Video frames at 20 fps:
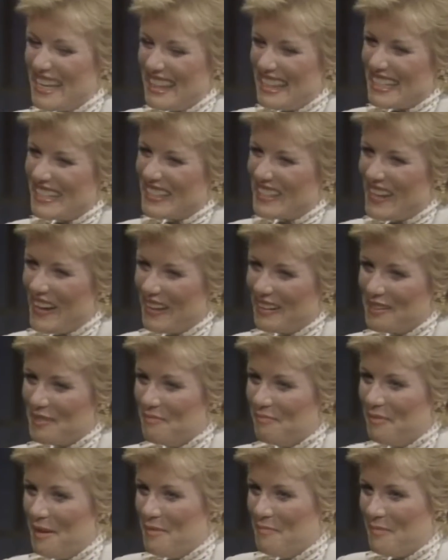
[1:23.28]
time in,
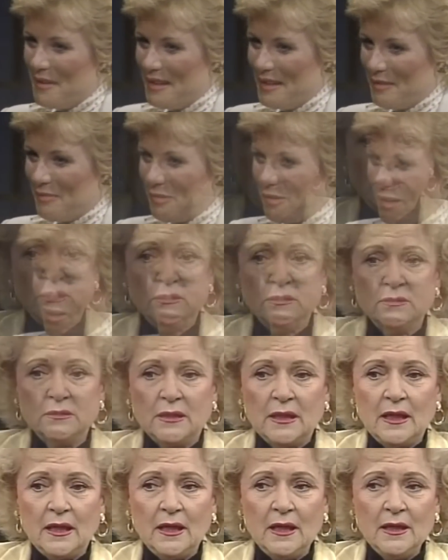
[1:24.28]
in chronological
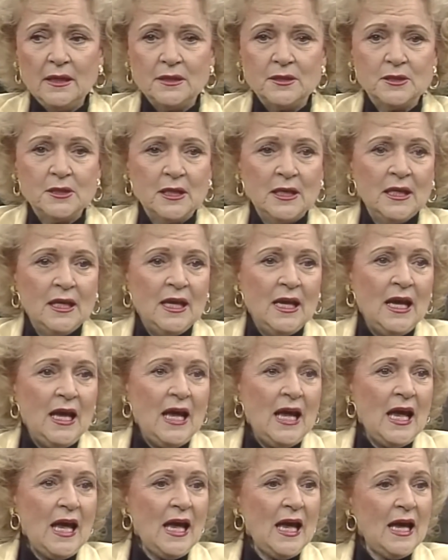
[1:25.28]
age.
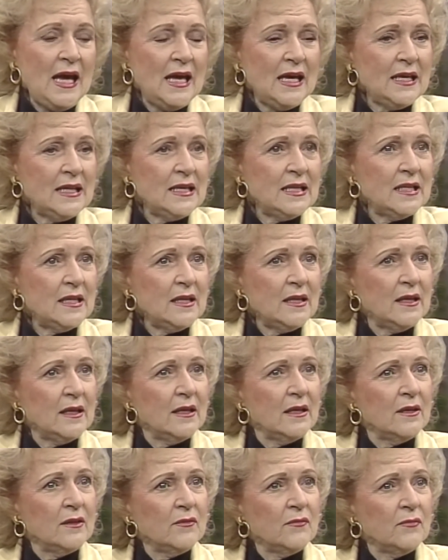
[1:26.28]
And
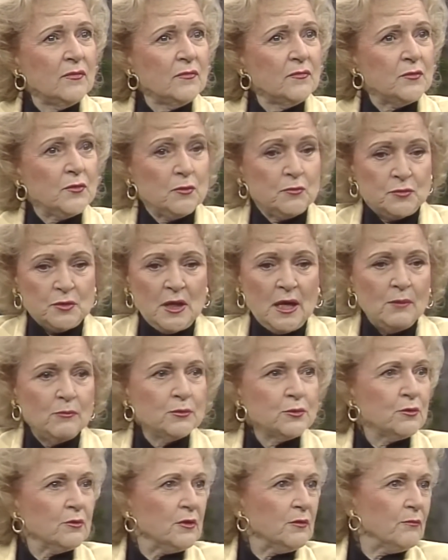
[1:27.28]
so Tom
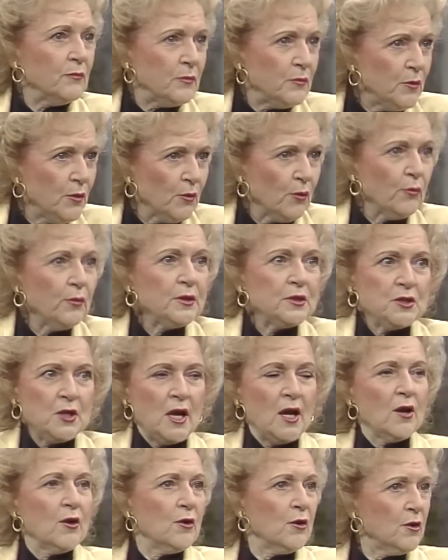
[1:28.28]
was going to, you know,
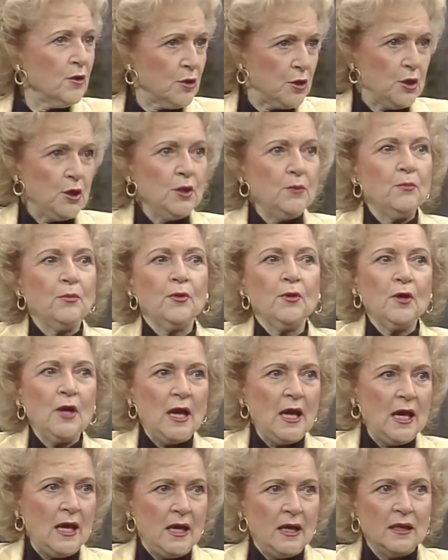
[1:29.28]
retire her keeper
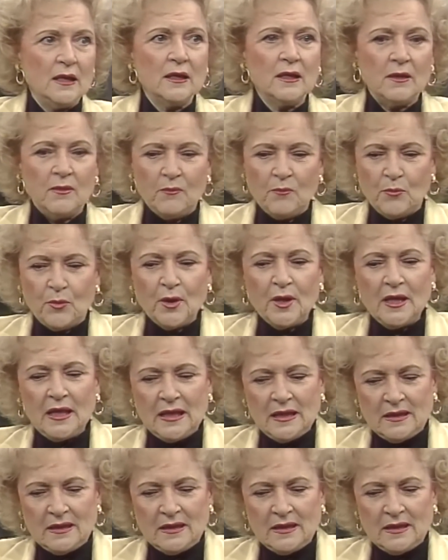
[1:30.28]
and bring